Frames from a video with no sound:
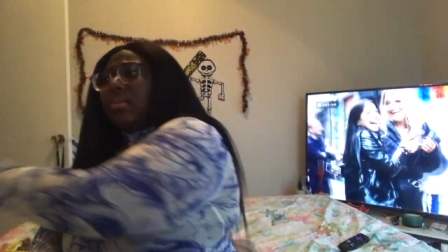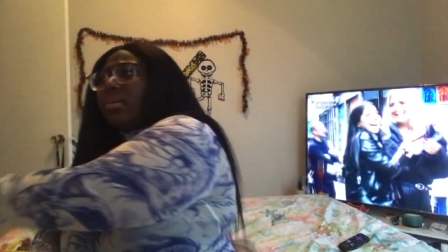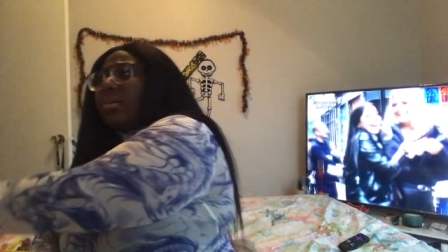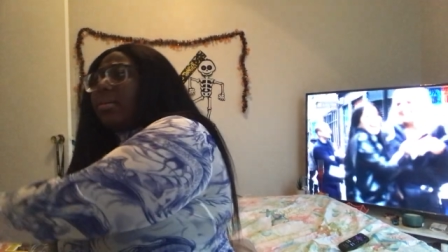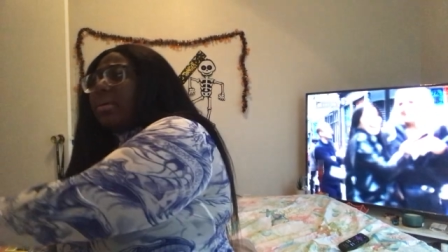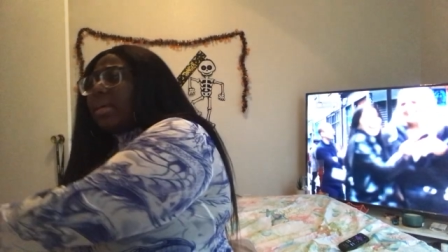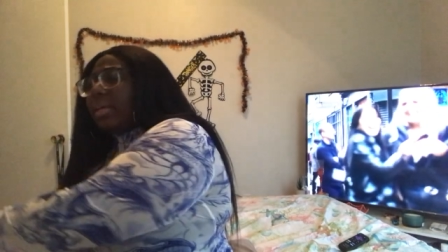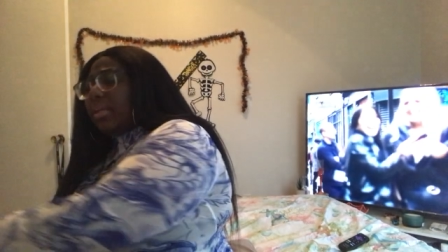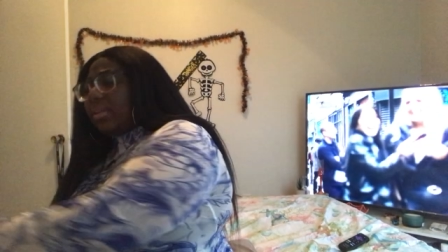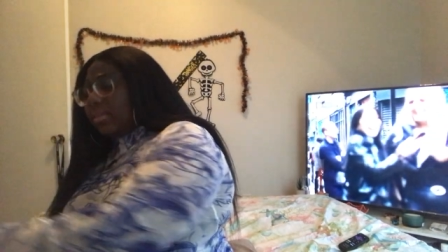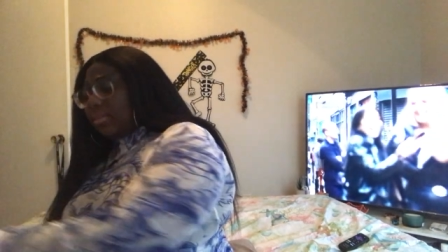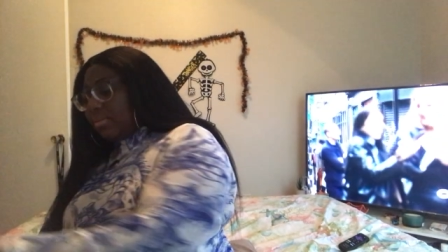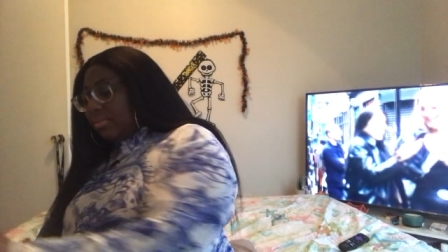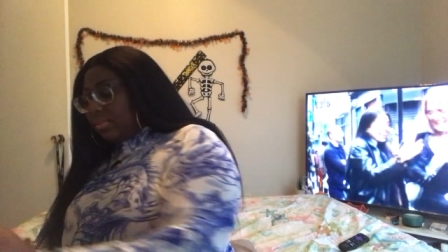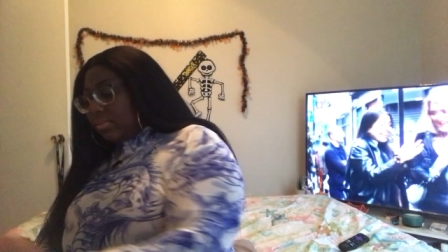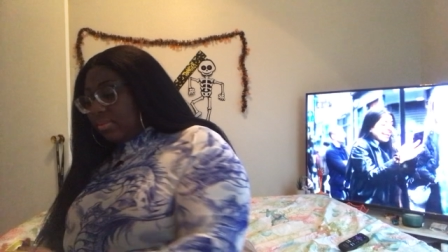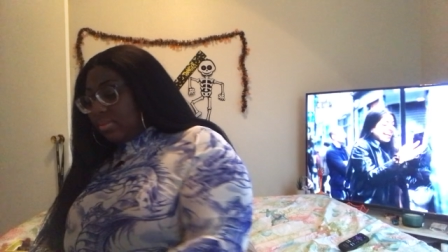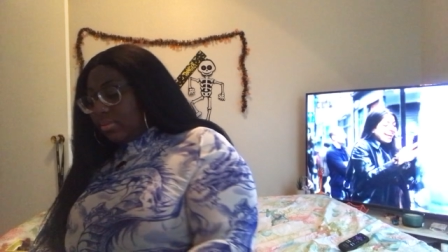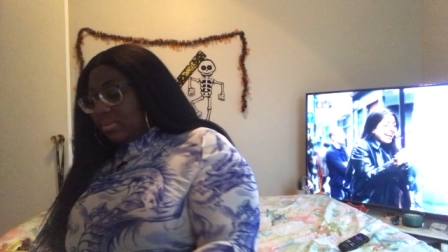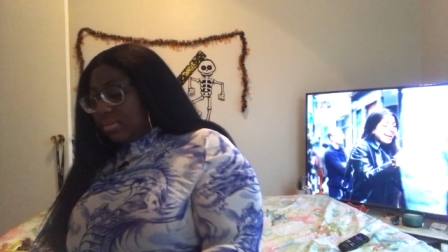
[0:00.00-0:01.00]
Okay.
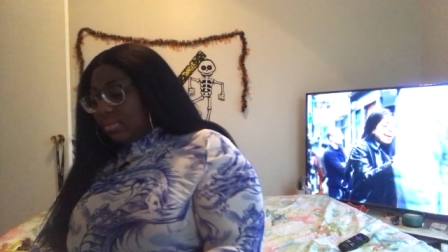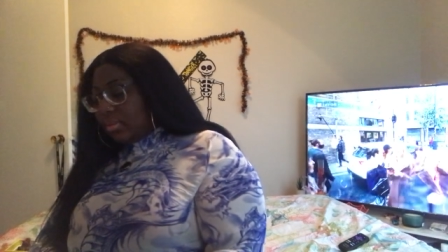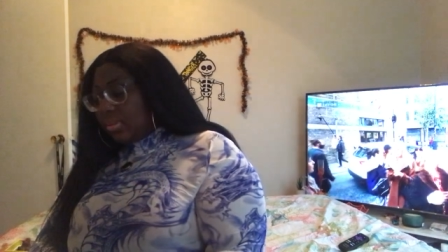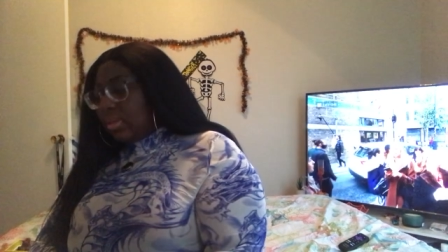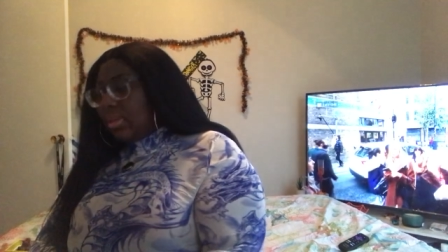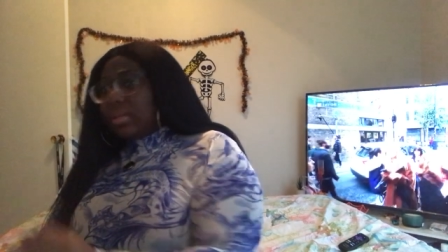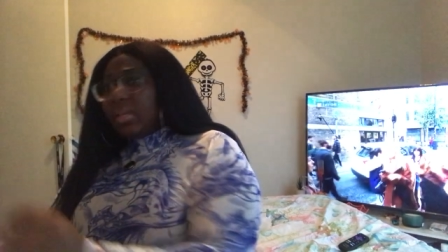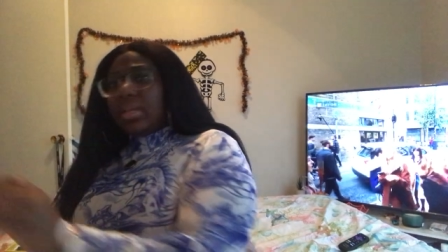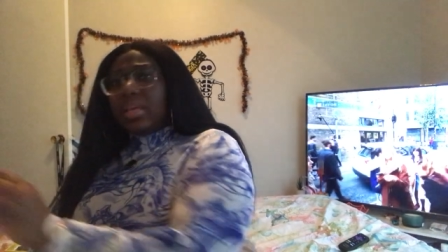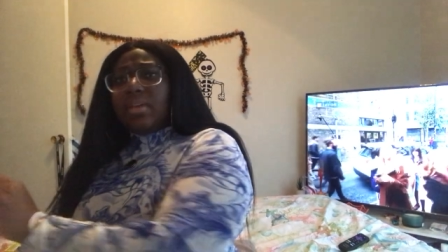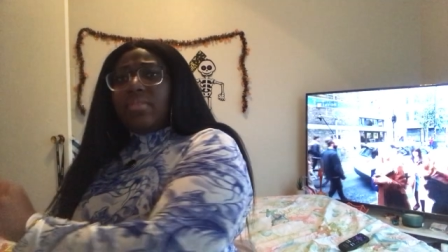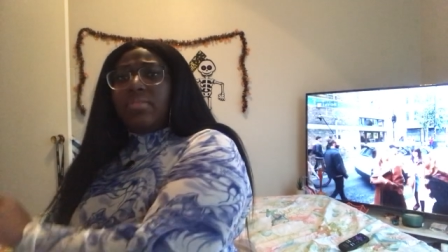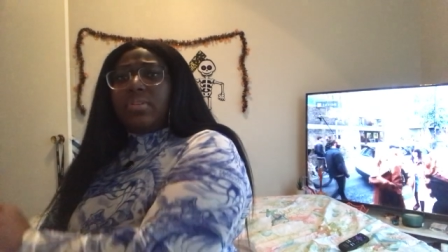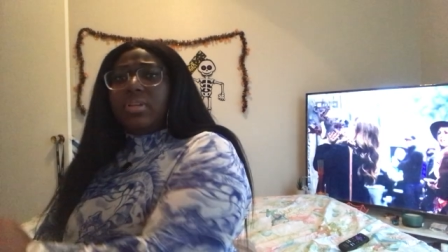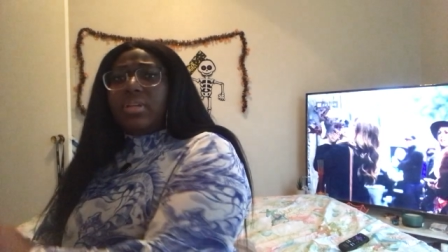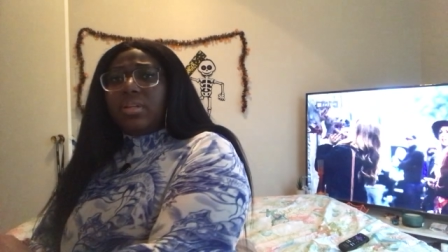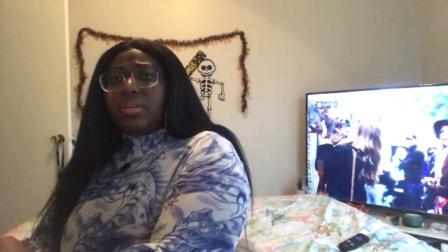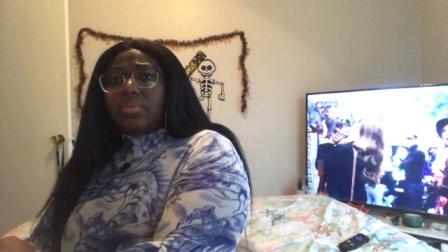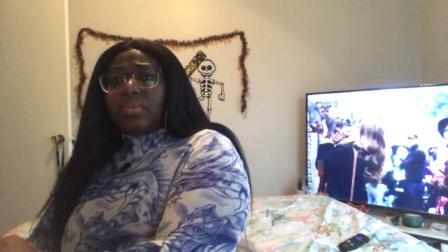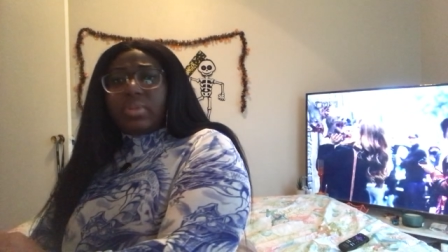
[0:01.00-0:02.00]
If you're
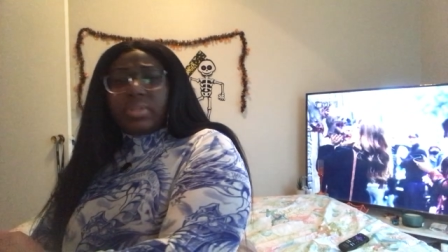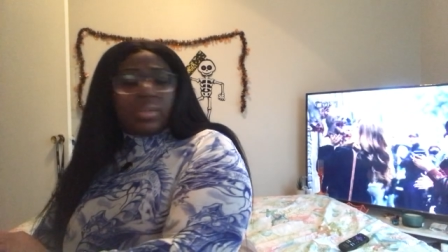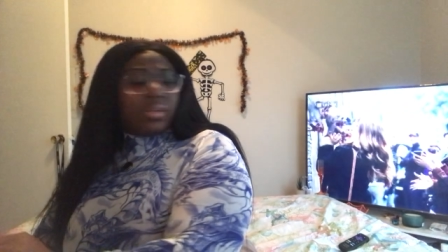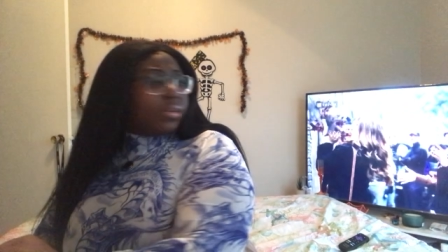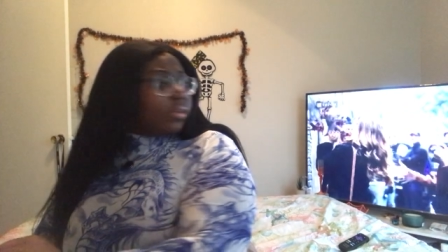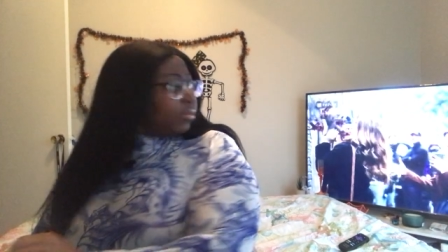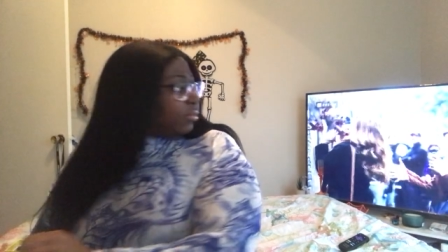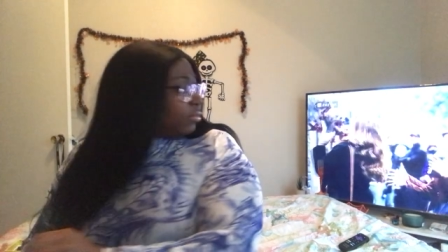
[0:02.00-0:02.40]
dealing with the,